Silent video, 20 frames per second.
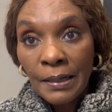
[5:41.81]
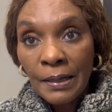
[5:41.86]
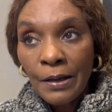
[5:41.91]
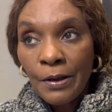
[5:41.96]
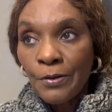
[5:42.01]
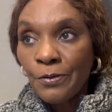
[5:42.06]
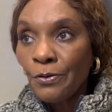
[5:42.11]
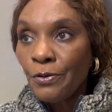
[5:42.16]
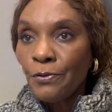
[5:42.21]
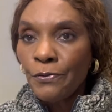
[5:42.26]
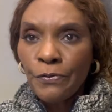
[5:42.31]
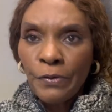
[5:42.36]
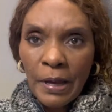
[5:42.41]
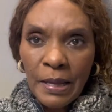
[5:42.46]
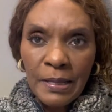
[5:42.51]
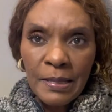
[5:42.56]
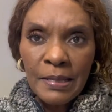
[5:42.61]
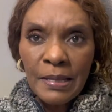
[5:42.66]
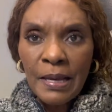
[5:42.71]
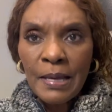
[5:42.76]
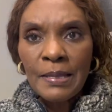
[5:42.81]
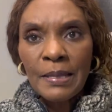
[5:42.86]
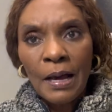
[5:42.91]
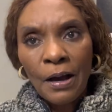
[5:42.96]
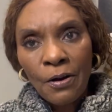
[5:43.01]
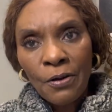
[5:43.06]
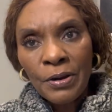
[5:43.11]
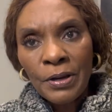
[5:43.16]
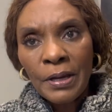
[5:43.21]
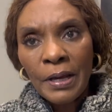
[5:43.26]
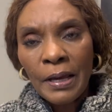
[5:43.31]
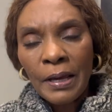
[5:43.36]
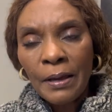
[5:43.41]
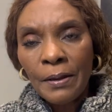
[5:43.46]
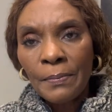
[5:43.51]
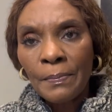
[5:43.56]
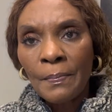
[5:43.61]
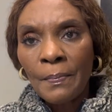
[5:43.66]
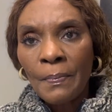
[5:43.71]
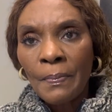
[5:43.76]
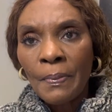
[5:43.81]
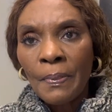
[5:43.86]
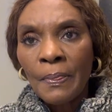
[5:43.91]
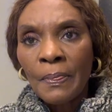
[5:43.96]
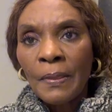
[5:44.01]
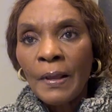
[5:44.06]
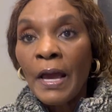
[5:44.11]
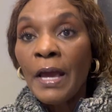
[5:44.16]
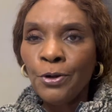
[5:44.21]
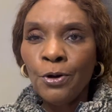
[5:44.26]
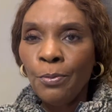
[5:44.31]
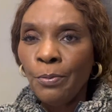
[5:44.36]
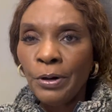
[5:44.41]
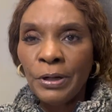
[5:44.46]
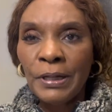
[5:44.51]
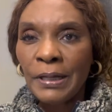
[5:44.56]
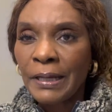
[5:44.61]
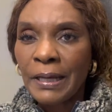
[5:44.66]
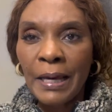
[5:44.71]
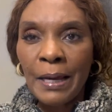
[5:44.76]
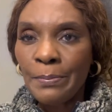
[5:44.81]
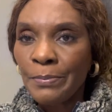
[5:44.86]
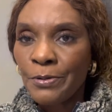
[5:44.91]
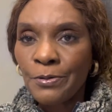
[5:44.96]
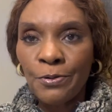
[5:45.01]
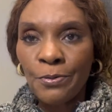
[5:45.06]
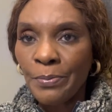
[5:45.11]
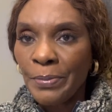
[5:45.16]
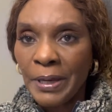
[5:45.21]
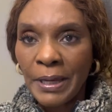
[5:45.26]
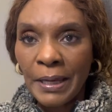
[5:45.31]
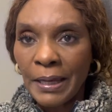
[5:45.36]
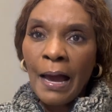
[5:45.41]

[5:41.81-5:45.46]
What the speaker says: So the first day, second day, and nobody came to me.